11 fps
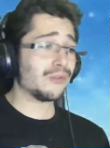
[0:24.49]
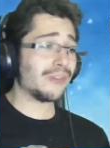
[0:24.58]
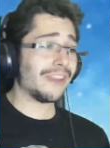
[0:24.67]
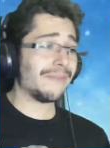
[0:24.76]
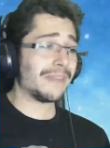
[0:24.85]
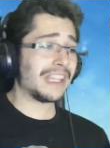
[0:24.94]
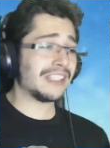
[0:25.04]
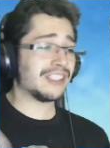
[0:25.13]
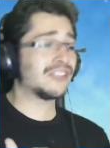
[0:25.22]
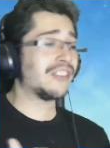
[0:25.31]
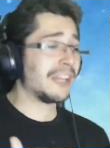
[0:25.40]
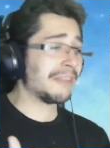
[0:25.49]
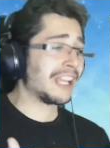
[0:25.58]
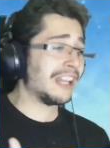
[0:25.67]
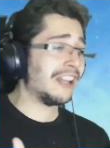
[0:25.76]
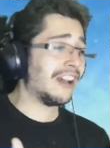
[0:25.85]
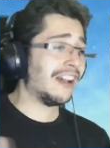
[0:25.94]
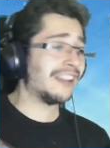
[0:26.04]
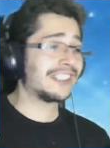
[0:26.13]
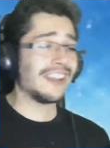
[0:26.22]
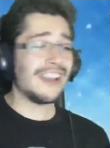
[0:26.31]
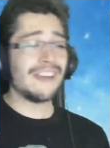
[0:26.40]
We've been streaming a
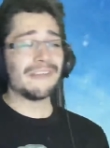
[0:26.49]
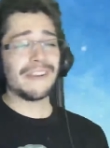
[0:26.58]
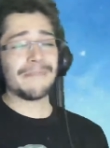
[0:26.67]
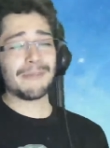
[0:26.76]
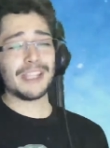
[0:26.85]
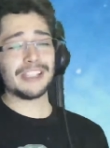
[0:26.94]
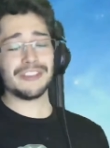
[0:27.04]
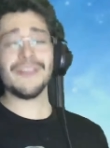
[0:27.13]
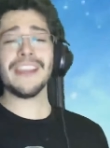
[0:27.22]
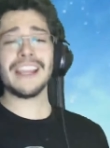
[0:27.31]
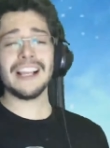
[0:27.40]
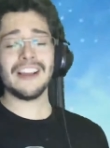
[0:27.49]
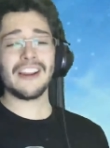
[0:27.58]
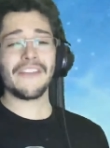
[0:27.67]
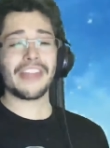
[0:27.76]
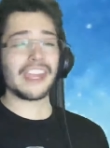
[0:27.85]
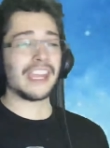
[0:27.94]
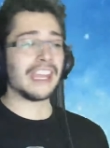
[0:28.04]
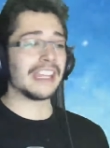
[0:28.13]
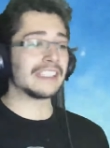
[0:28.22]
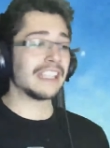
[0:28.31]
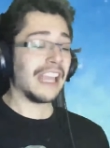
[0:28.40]
lot. We've been doing a lot of
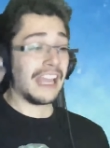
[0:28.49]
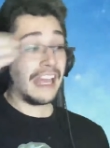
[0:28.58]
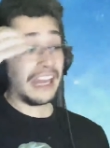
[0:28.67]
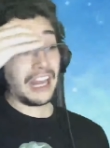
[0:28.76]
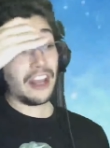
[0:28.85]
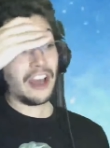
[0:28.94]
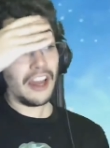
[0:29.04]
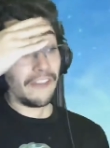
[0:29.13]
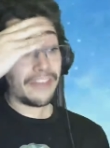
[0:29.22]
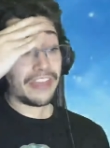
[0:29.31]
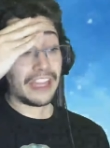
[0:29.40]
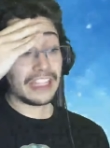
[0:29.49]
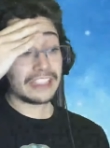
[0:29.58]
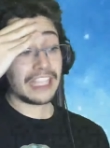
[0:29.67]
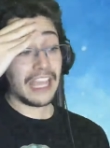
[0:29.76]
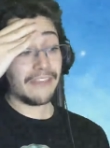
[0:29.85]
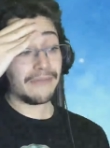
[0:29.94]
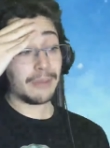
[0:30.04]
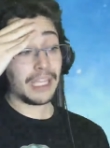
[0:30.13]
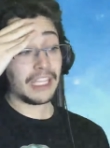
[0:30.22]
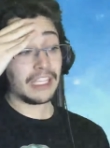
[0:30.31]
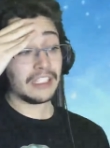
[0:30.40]
things. And a lot of things have
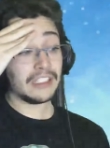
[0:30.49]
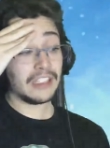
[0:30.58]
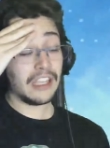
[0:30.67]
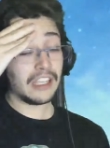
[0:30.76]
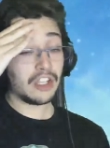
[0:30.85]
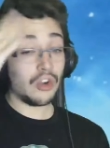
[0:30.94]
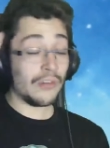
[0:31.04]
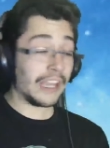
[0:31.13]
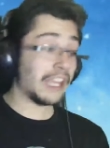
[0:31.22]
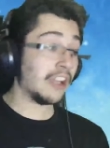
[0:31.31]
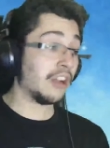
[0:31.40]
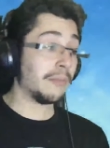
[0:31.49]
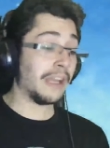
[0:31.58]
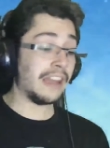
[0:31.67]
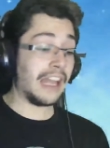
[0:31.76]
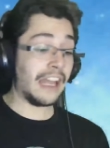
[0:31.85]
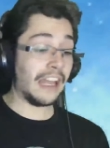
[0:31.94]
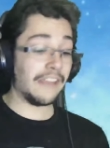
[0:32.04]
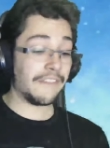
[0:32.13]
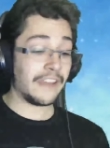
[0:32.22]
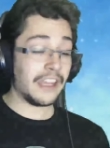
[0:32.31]
been going on my life.